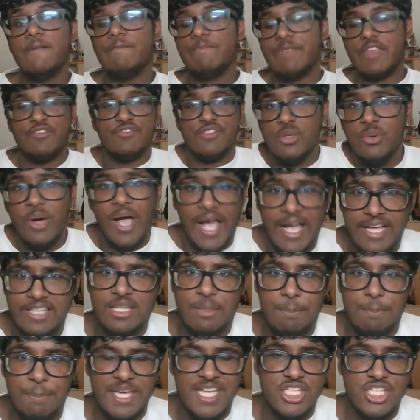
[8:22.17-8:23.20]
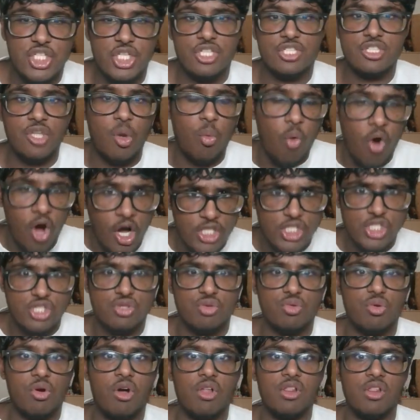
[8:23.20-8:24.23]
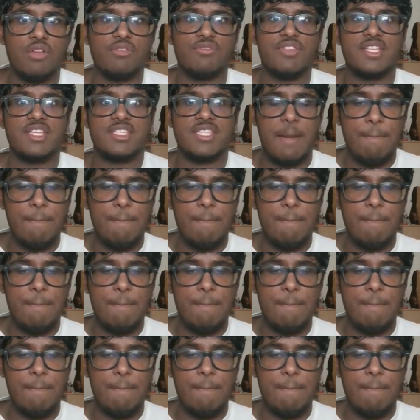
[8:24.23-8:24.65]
If you had the patience to watch through all of this